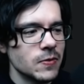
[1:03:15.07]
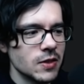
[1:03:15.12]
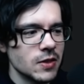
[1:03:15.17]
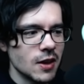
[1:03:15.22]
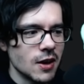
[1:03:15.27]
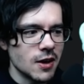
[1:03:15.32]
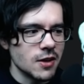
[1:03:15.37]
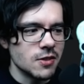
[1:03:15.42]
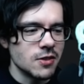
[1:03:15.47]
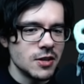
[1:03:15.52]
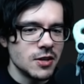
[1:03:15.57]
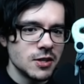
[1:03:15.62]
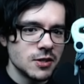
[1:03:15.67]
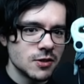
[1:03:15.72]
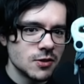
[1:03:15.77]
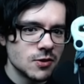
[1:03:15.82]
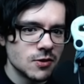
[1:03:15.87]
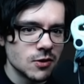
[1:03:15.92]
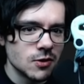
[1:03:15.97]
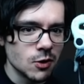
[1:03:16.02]

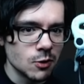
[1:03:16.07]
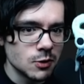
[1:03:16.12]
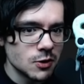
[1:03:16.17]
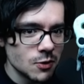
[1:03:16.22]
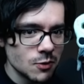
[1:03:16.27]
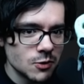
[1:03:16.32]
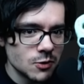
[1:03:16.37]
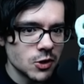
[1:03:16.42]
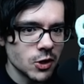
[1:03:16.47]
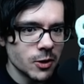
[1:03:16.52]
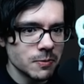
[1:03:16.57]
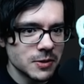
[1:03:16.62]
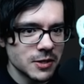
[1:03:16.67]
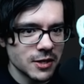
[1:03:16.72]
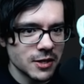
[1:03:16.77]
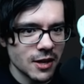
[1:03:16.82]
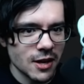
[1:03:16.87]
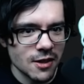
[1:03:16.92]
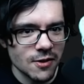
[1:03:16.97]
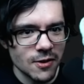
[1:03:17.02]
Those 2 charms
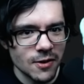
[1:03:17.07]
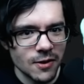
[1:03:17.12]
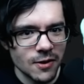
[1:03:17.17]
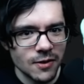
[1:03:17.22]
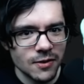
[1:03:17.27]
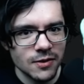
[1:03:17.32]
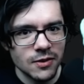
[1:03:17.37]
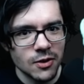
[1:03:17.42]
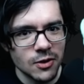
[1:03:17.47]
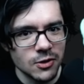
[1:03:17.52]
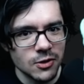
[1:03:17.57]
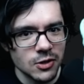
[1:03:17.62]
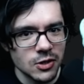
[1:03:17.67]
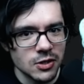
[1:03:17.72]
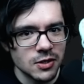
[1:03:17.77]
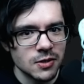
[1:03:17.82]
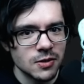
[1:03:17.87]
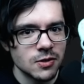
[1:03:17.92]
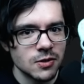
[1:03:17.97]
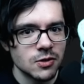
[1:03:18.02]
together are
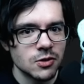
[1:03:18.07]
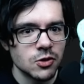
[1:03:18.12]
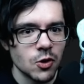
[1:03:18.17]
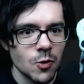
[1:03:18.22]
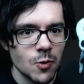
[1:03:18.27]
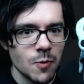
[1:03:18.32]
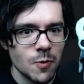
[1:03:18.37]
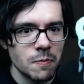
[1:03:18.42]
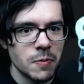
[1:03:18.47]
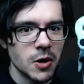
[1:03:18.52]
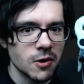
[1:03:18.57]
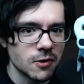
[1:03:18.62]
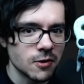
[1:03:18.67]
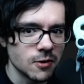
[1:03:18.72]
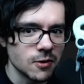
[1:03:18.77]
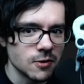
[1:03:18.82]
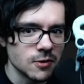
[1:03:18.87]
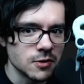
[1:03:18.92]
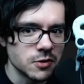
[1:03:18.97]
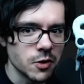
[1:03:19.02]
just so
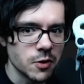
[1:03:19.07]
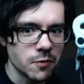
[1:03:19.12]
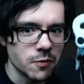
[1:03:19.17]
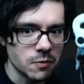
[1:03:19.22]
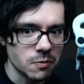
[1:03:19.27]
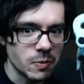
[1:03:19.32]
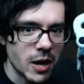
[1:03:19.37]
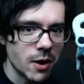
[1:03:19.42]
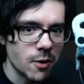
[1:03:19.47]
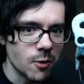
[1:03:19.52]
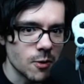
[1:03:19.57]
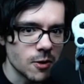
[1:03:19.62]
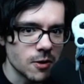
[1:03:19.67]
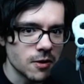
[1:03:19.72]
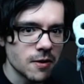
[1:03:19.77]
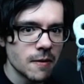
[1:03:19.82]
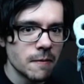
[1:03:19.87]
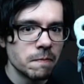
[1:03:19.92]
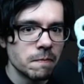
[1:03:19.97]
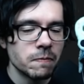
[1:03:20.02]
bonkers
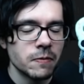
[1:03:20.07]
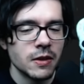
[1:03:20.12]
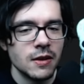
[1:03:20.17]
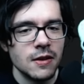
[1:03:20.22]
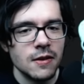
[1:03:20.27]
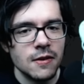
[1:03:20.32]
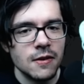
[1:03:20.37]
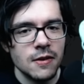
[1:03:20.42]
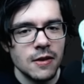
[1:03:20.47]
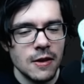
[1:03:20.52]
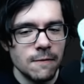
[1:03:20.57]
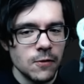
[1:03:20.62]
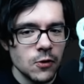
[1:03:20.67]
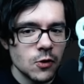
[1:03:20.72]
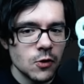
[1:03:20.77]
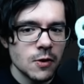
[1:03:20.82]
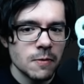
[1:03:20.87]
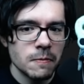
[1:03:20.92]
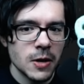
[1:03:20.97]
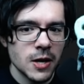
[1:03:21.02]
overpowered. If you
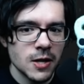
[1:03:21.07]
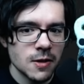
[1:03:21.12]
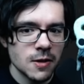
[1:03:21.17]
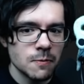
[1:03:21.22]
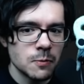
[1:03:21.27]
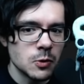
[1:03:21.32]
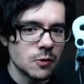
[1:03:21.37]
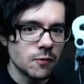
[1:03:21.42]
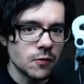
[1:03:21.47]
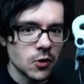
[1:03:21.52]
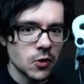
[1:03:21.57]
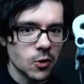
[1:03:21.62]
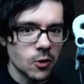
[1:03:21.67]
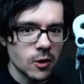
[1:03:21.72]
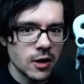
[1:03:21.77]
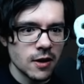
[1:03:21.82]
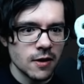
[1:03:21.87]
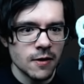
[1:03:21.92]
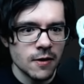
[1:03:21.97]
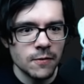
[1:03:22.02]
combine them with
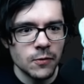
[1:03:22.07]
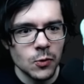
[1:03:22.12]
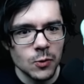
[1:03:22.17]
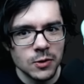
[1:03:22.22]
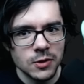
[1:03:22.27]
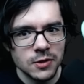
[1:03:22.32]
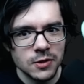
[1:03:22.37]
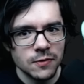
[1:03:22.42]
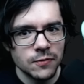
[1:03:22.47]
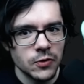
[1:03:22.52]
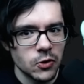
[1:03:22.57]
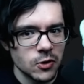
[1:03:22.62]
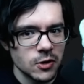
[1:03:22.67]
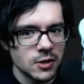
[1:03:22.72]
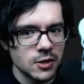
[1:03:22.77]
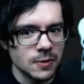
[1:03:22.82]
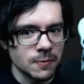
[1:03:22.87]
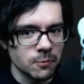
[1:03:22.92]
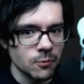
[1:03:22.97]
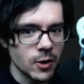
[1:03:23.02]
Fury, of course, Fury
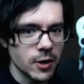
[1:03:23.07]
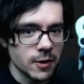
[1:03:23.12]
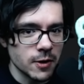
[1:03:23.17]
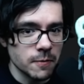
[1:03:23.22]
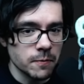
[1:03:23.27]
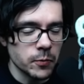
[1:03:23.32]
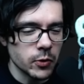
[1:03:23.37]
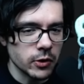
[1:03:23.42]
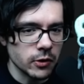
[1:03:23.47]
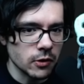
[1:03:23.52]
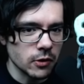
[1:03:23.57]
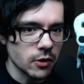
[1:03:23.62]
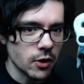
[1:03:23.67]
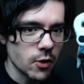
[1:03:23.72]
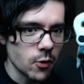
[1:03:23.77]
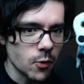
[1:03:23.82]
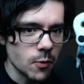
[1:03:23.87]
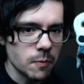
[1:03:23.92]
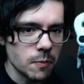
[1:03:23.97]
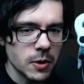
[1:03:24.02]
is rated pretty
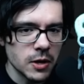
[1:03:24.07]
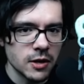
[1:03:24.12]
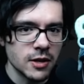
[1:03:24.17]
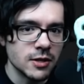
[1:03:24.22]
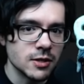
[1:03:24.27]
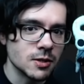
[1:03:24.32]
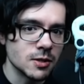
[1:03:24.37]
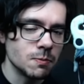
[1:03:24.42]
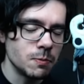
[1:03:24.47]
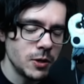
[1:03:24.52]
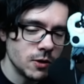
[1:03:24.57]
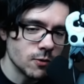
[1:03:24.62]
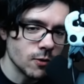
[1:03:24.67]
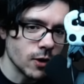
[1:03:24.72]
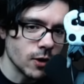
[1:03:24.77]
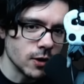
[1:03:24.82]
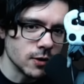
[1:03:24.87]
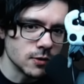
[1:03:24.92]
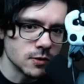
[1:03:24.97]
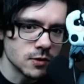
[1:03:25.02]
low, but in
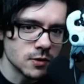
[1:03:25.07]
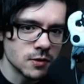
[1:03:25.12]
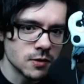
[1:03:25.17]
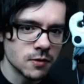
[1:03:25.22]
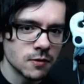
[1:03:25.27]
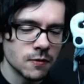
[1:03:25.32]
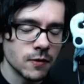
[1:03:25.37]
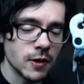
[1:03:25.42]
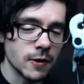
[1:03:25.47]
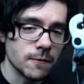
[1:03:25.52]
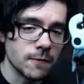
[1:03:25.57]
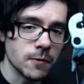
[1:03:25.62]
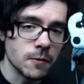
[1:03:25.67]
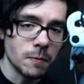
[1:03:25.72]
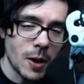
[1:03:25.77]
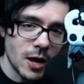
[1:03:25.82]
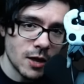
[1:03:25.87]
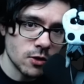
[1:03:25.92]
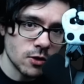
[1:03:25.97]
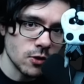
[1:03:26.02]
speedruns, like for
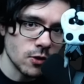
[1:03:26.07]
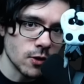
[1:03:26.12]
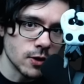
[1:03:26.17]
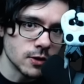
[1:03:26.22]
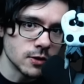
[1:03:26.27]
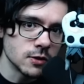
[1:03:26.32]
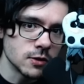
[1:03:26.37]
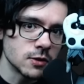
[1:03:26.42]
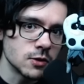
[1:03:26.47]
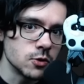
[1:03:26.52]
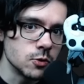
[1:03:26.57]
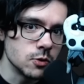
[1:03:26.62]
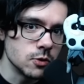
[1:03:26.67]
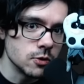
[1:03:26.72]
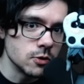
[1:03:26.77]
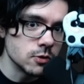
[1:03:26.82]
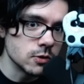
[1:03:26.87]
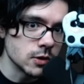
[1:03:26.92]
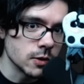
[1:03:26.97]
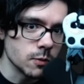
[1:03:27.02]
Pantheons, you'd
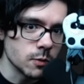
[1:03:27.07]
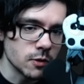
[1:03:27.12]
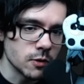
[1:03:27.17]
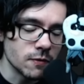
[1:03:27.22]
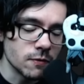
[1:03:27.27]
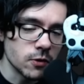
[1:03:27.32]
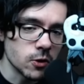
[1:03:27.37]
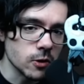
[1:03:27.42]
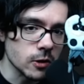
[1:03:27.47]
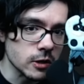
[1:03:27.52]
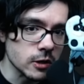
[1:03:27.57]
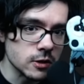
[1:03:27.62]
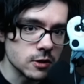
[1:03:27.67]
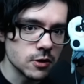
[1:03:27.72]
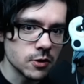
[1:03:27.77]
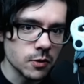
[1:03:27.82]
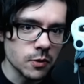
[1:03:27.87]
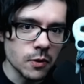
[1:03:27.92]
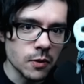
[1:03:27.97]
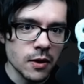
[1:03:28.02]
use it with Fury
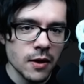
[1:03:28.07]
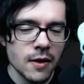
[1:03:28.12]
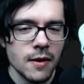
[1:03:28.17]
too.